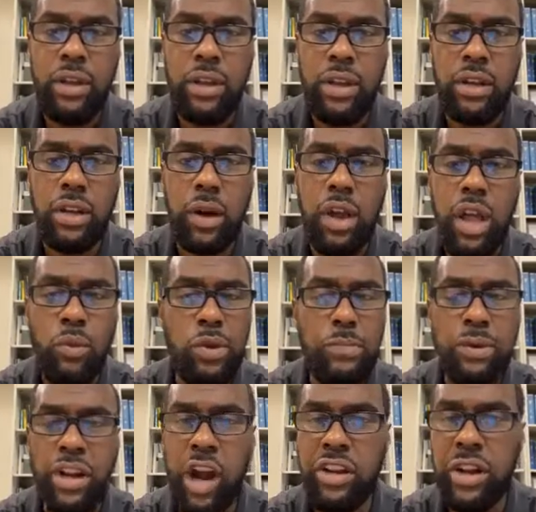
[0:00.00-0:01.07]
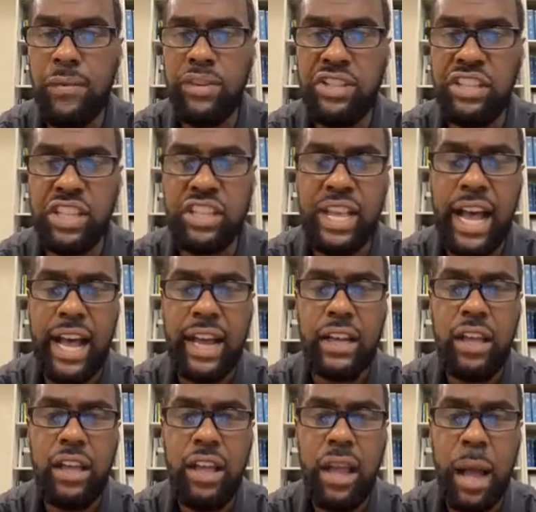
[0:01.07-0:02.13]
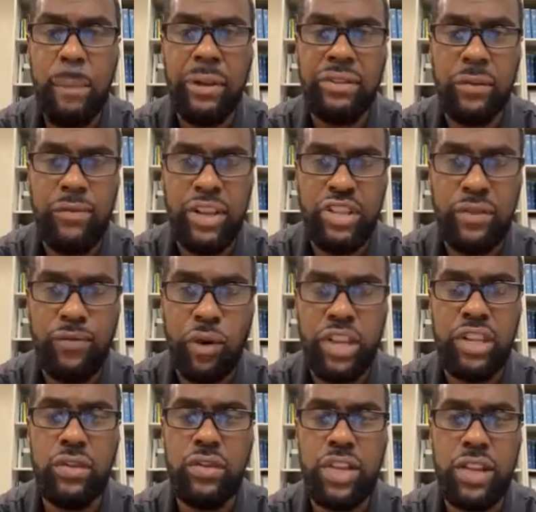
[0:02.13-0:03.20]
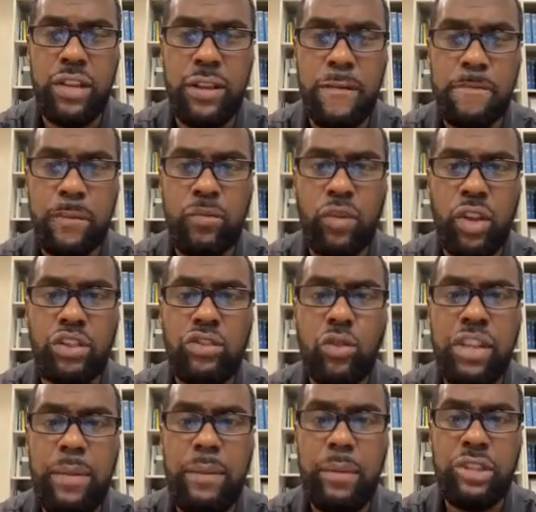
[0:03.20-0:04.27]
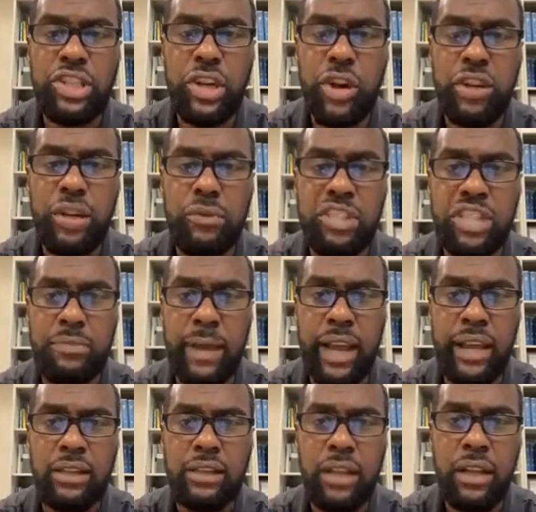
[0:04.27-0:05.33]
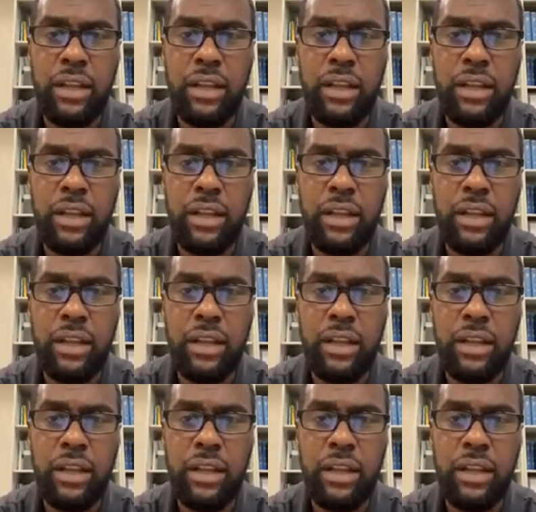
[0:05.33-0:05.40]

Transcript: We put our differences aside about the vision for the union. So let me return the respect.